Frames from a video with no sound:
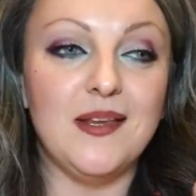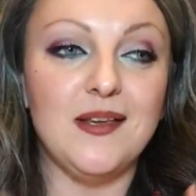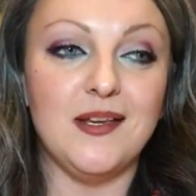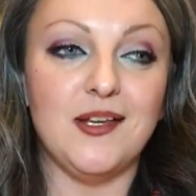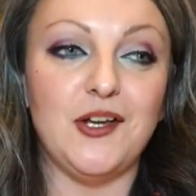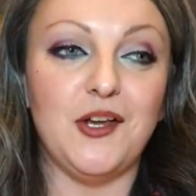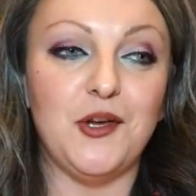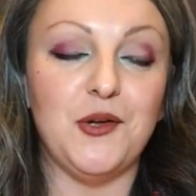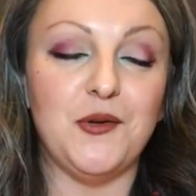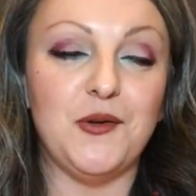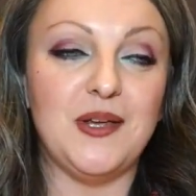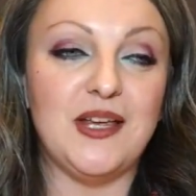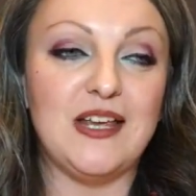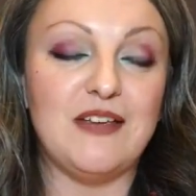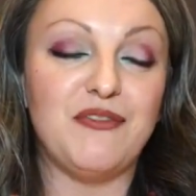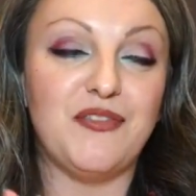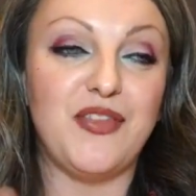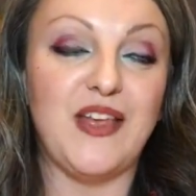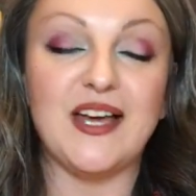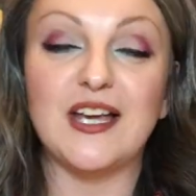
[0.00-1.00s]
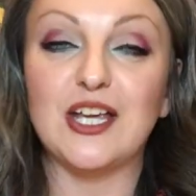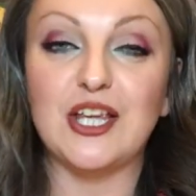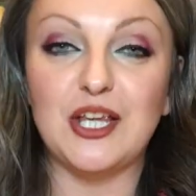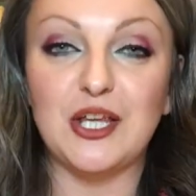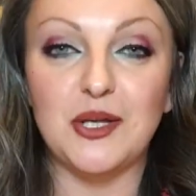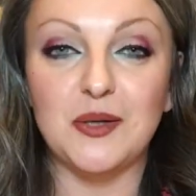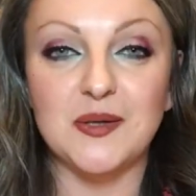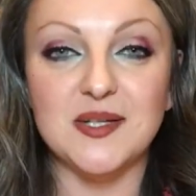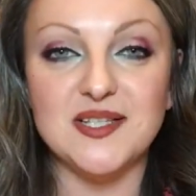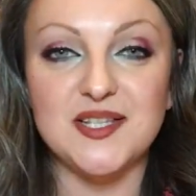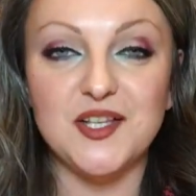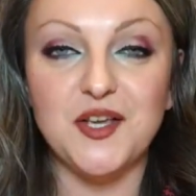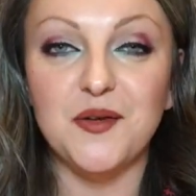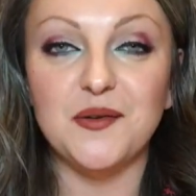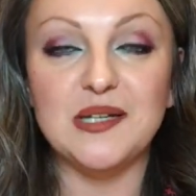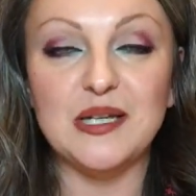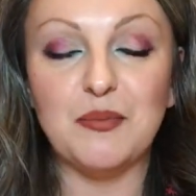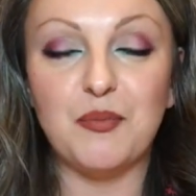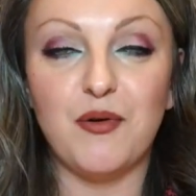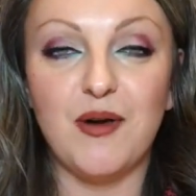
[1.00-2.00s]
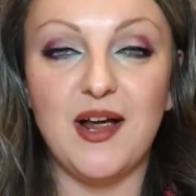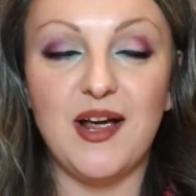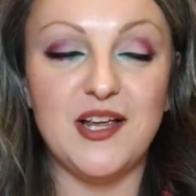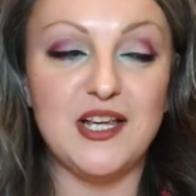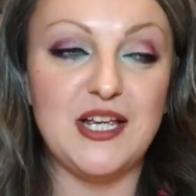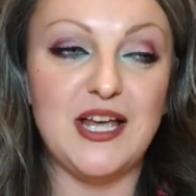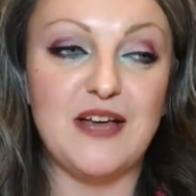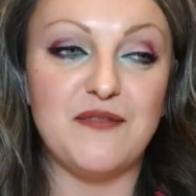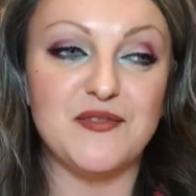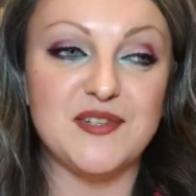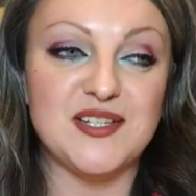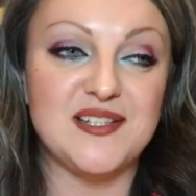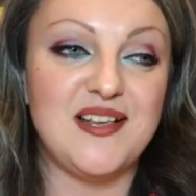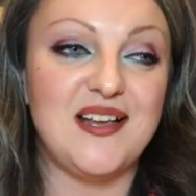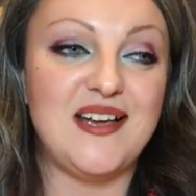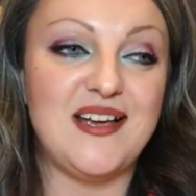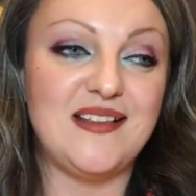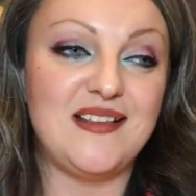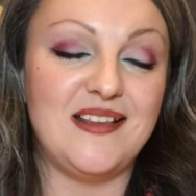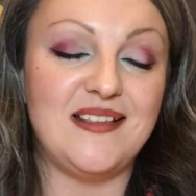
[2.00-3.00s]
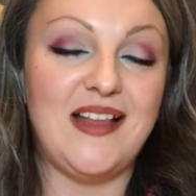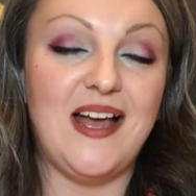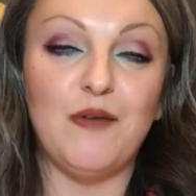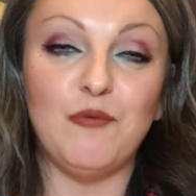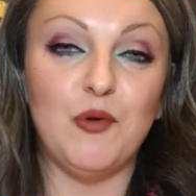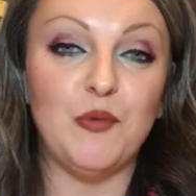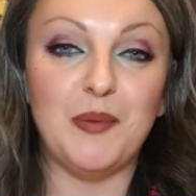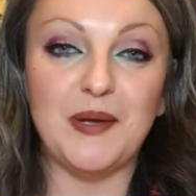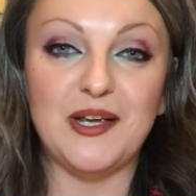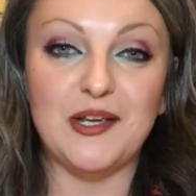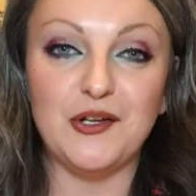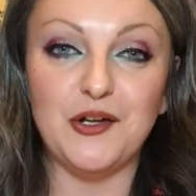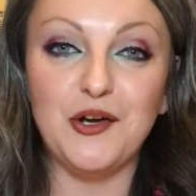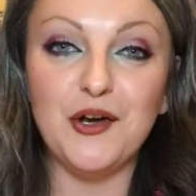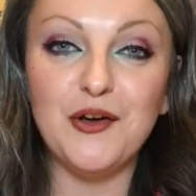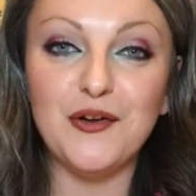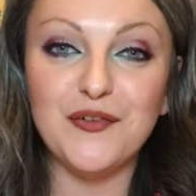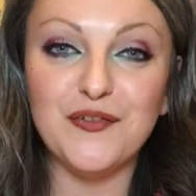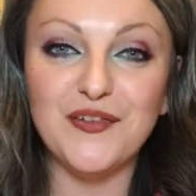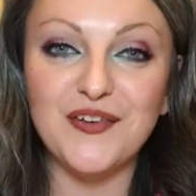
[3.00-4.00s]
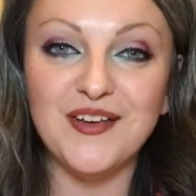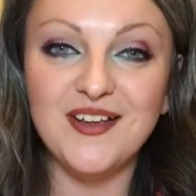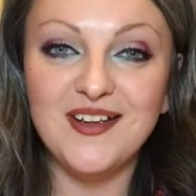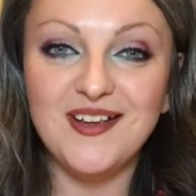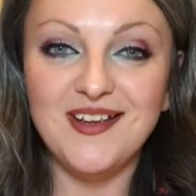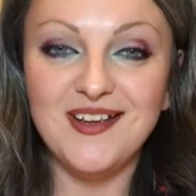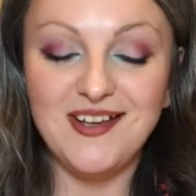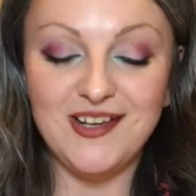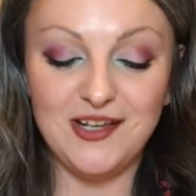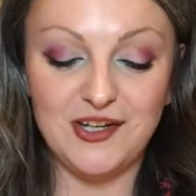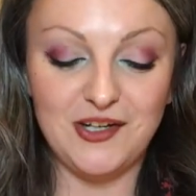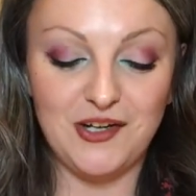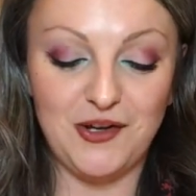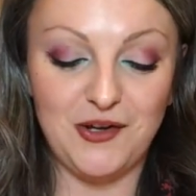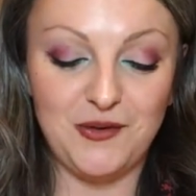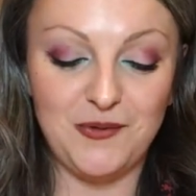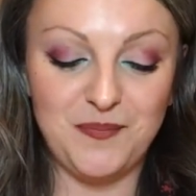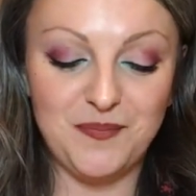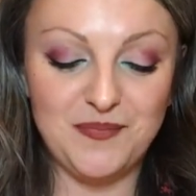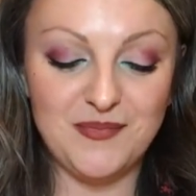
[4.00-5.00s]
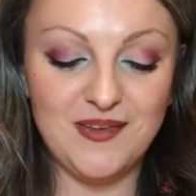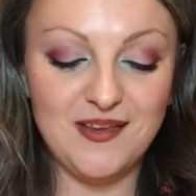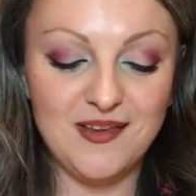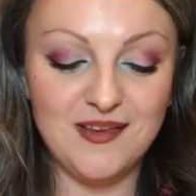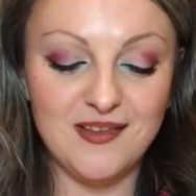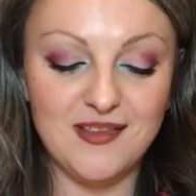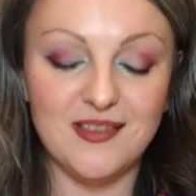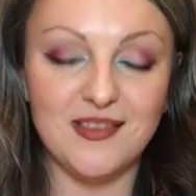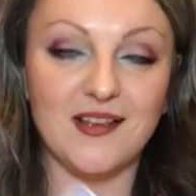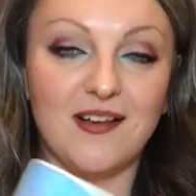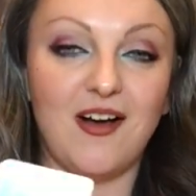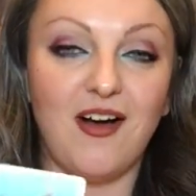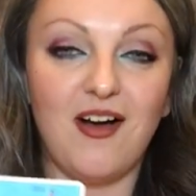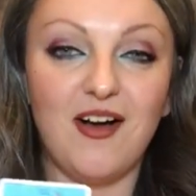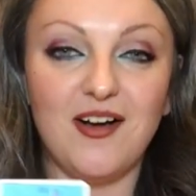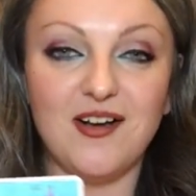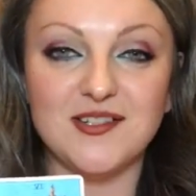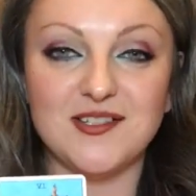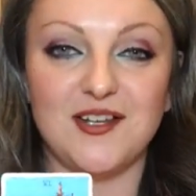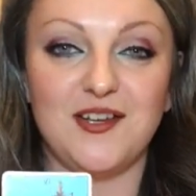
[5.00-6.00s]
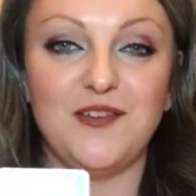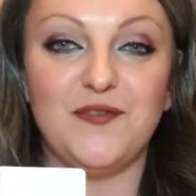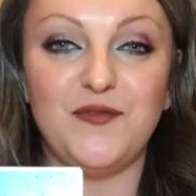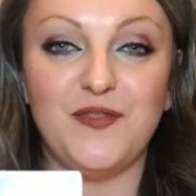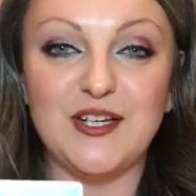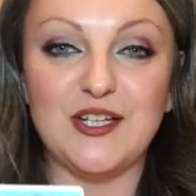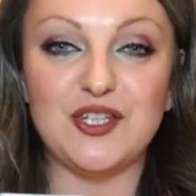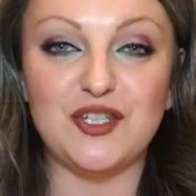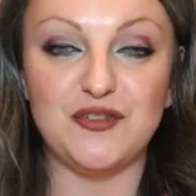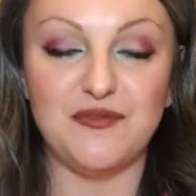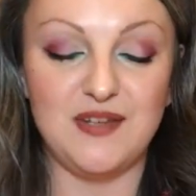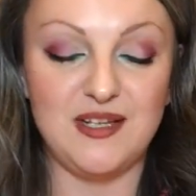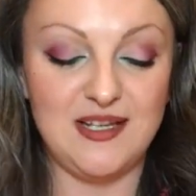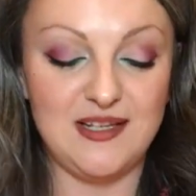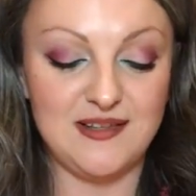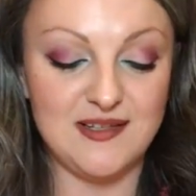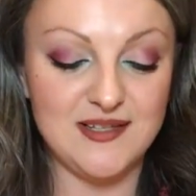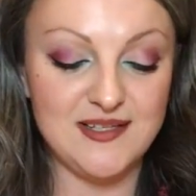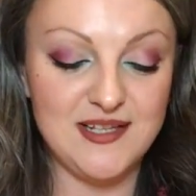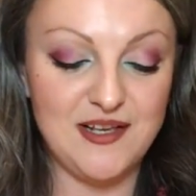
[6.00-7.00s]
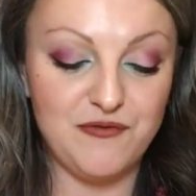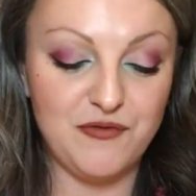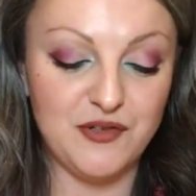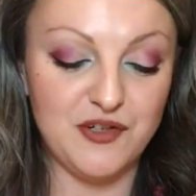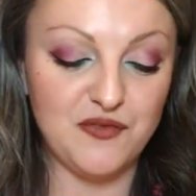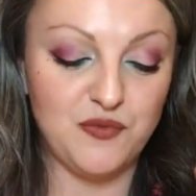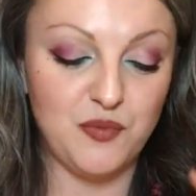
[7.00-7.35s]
if thank you is the only prayer you ever say, then that will be enough. The card of victory, the Six